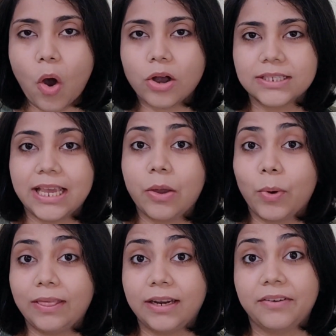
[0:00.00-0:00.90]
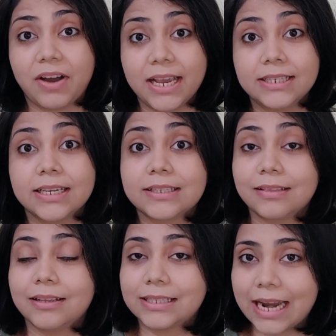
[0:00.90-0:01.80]
or say when the device
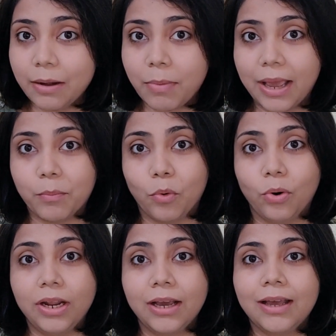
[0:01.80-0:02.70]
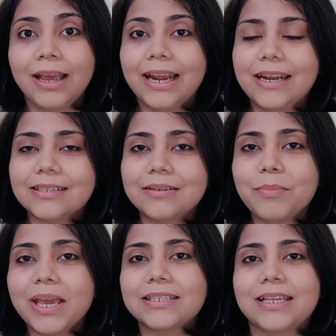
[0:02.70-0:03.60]
is in the standby mode, it
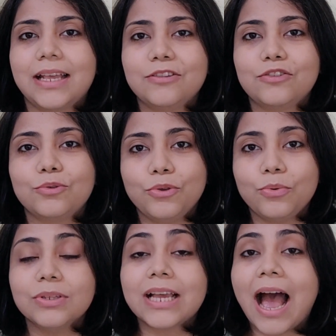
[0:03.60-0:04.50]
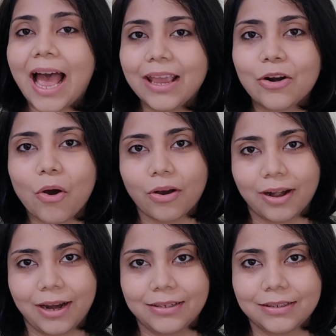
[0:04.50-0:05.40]
doesn't make sense to use high
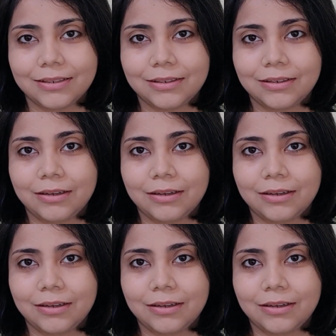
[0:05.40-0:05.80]
clock rate.